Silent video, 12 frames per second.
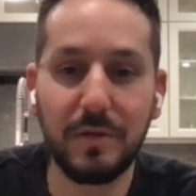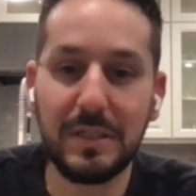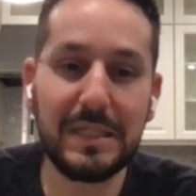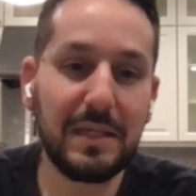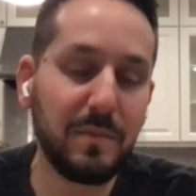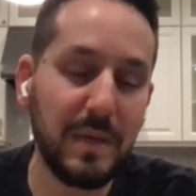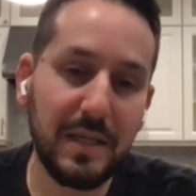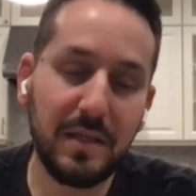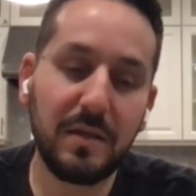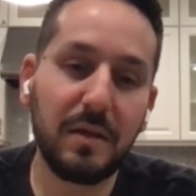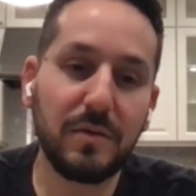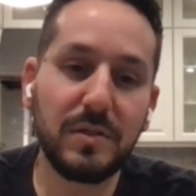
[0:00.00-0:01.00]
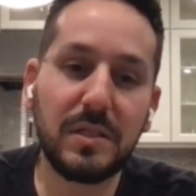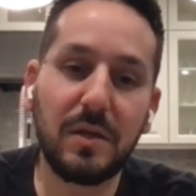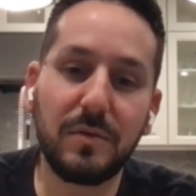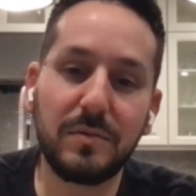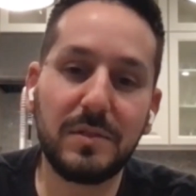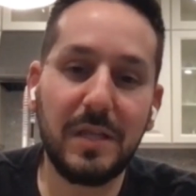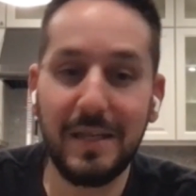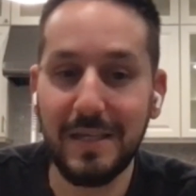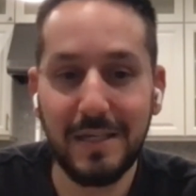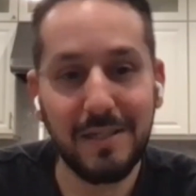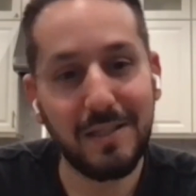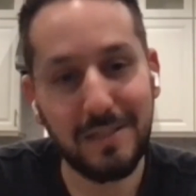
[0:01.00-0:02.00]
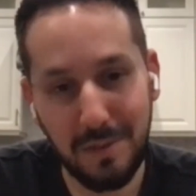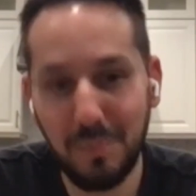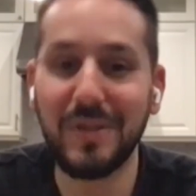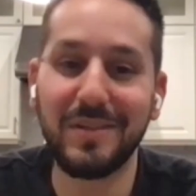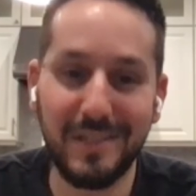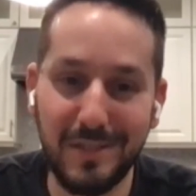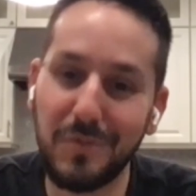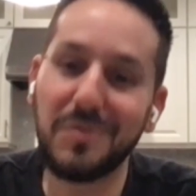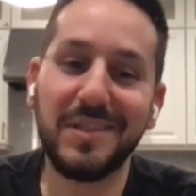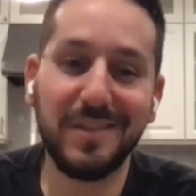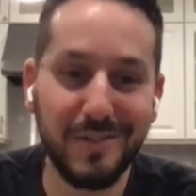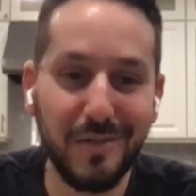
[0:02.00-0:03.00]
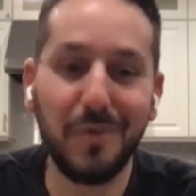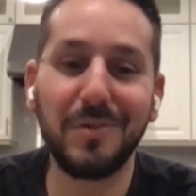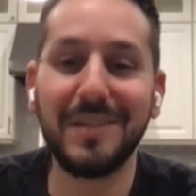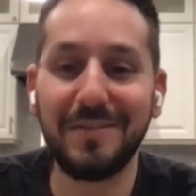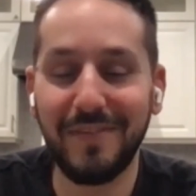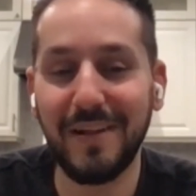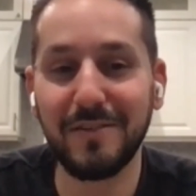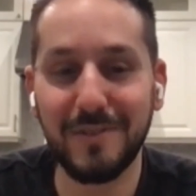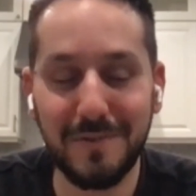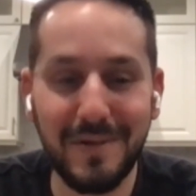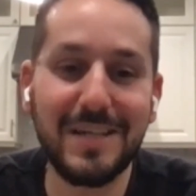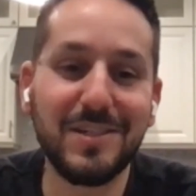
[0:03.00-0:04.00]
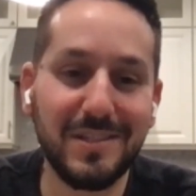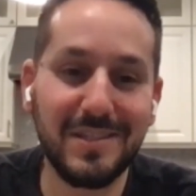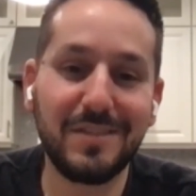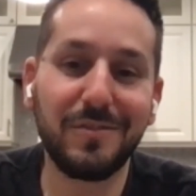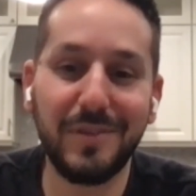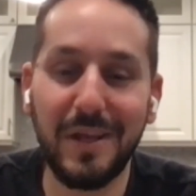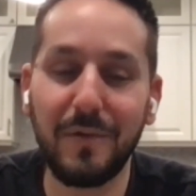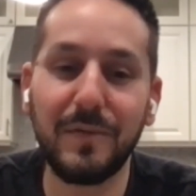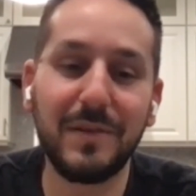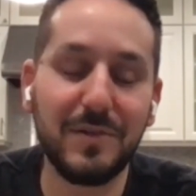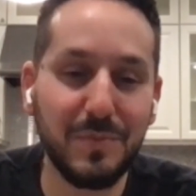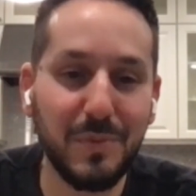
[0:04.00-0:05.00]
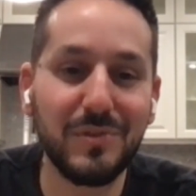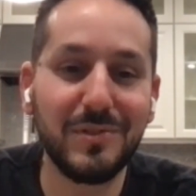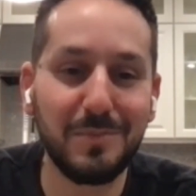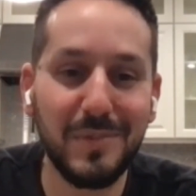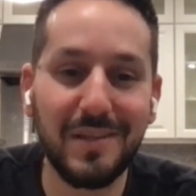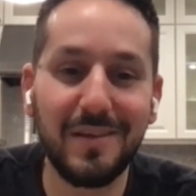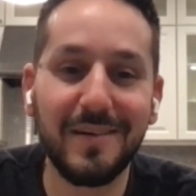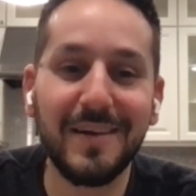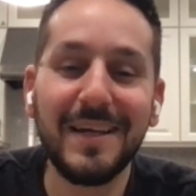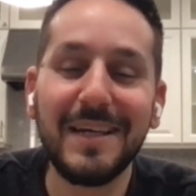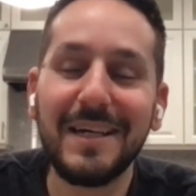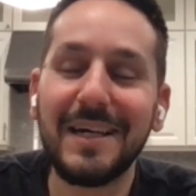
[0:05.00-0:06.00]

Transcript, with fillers: or a teammate, you know, so t- they typically do what they're told. They follow directions. They're there when they're supposed to be there.